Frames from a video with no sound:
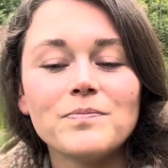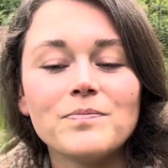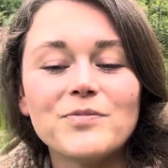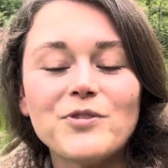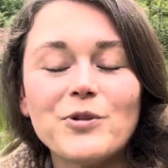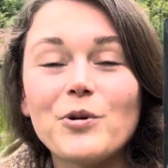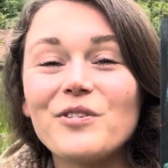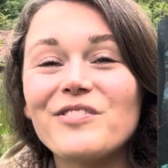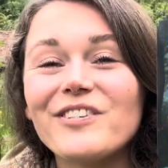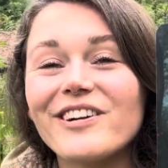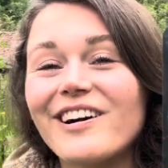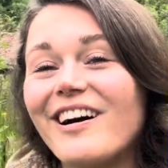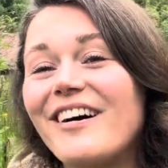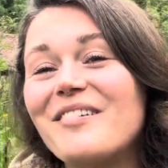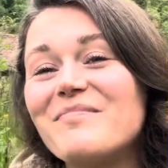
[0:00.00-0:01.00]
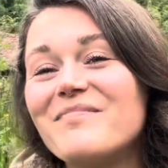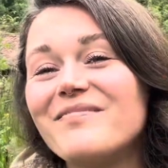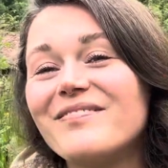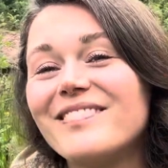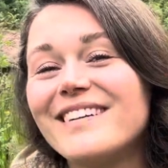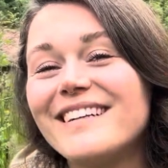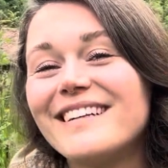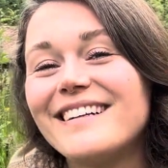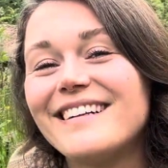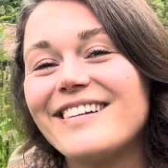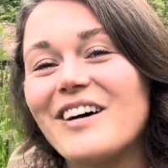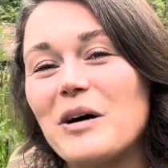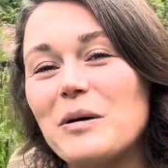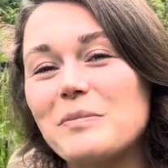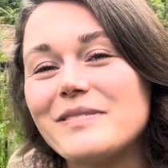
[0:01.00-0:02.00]
to overcome
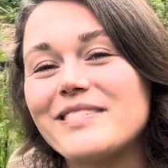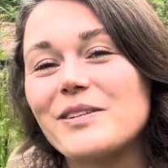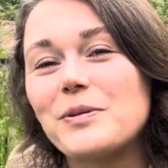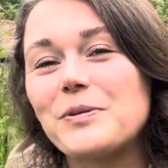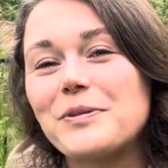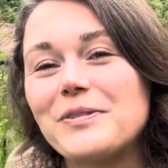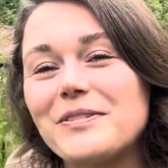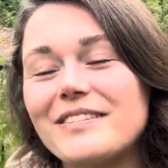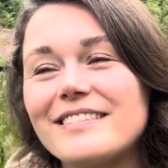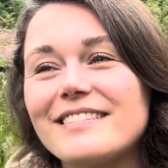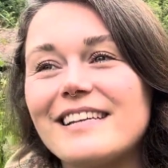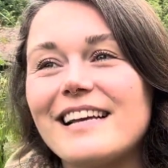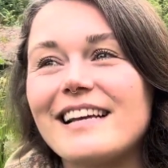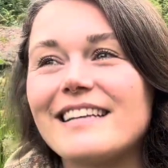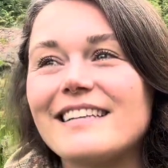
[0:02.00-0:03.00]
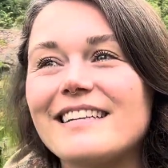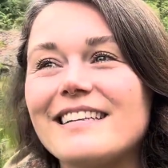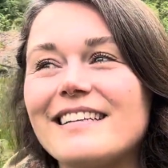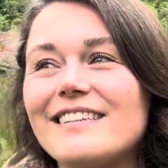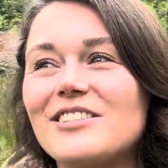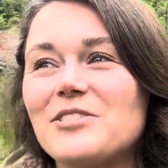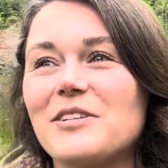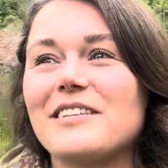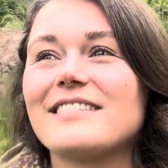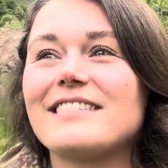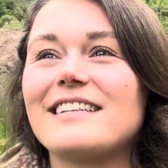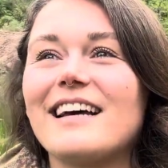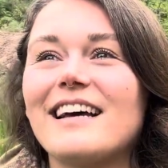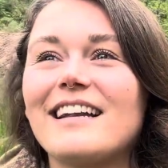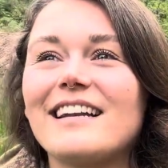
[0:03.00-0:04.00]
the obstacles, and trust
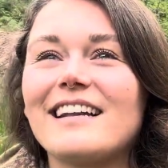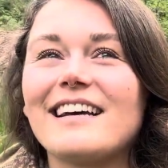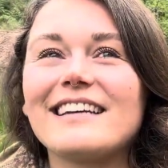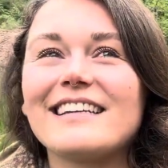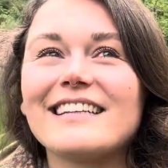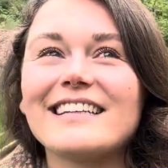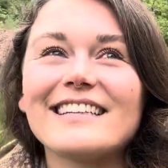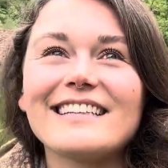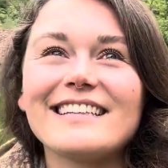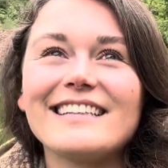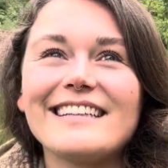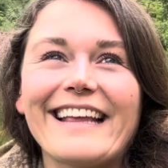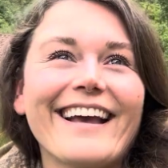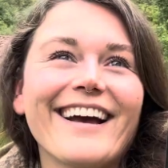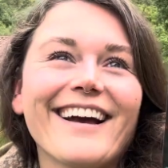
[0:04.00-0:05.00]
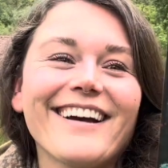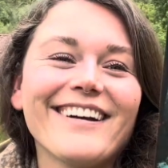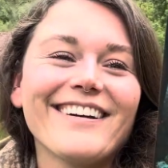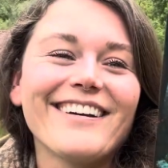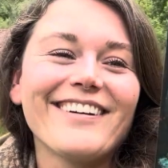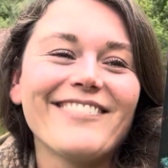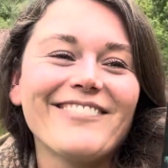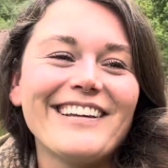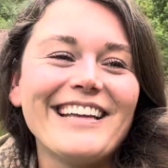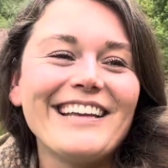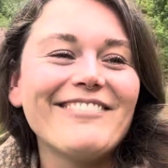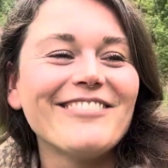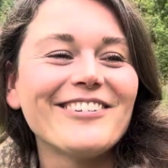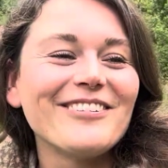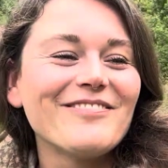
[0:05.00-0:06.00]
that, like, yeah, we
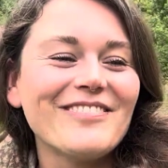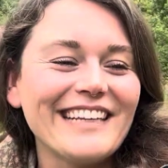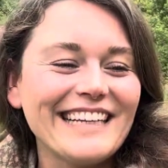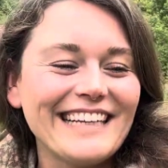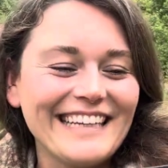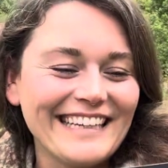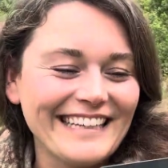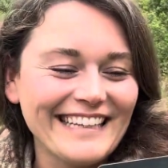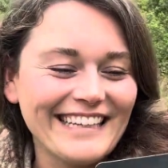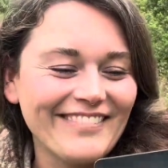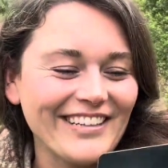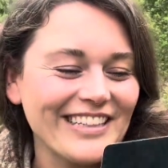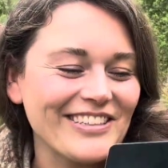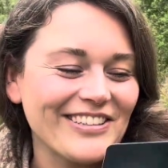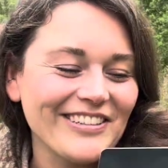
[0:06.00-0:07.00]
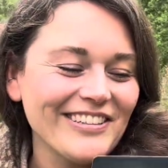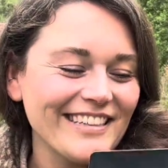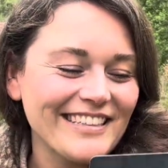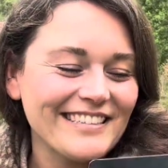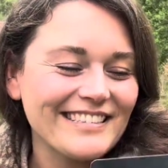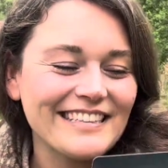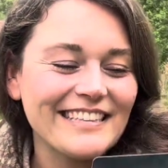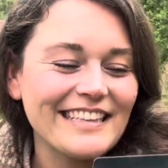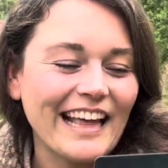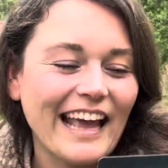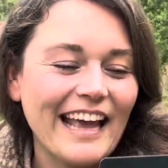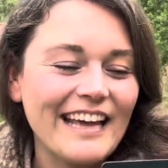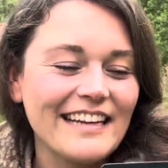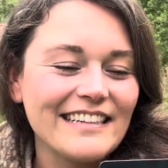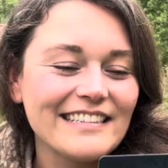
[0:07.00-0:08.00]
will be victorious in the
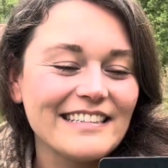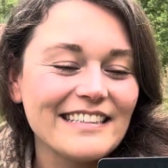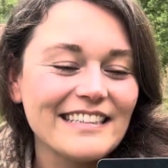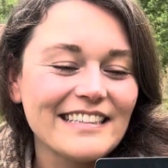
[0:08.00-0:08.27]
end,